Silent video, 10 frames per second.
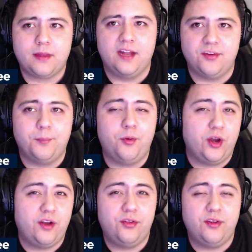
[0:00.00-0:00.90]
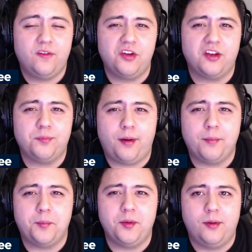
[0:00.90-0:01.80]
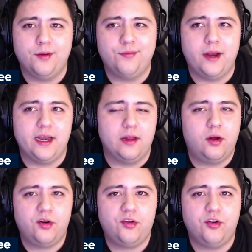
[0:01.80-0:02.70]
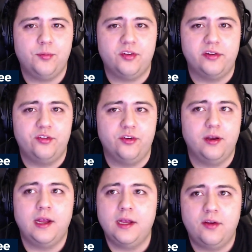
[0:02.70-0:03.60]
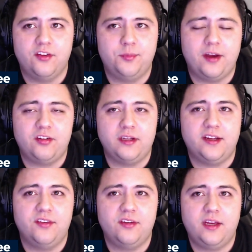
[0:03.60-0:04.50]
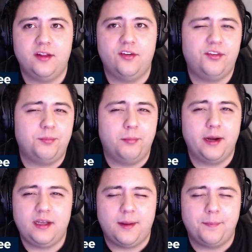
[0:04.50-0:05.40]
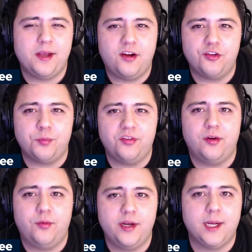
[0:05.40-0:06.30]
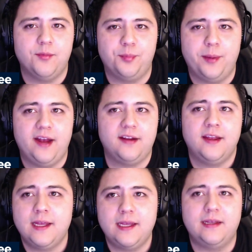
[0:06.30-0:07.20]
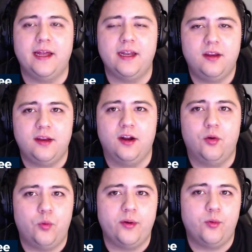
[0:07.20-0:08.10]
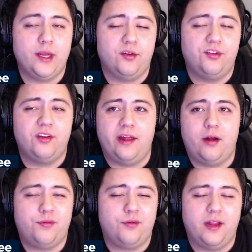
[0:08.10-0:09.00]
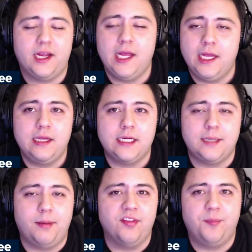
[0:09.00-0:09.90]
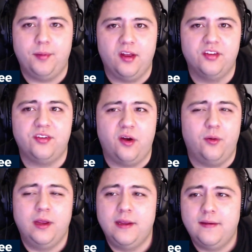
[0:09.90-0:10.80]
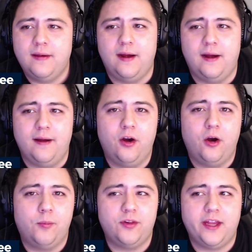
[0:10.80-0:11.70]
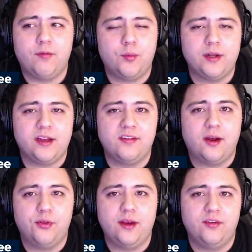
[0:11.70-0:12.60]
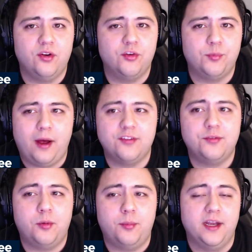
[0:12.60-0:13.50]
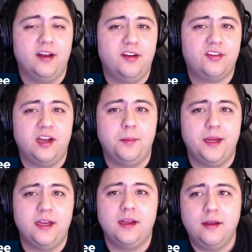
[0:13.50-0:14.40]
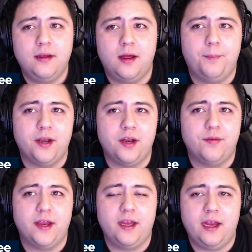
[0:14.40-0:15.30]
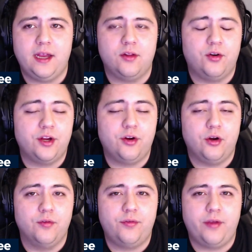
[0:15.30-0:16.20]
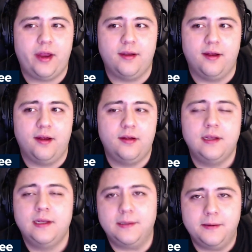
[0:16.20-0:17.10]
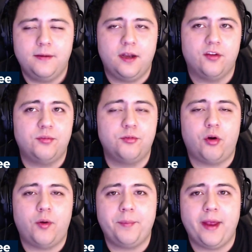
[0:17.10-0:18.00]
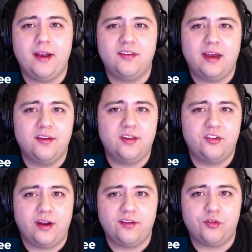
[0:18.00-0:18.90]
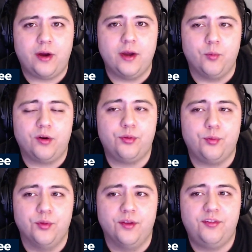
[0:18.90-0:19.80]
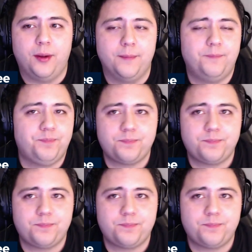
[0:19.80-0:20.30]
at some point, I do think the Jets probably want to find a longer-term solution, especially because Ehlers might not be 100% when he comes back, and, you know, Wheeler's still out for like a month plus, so hopefully everyone gets healthy as soon as possible, but it is going to be a bit of a learning curve and, you know, some growing pains as the Jets try and work through this. But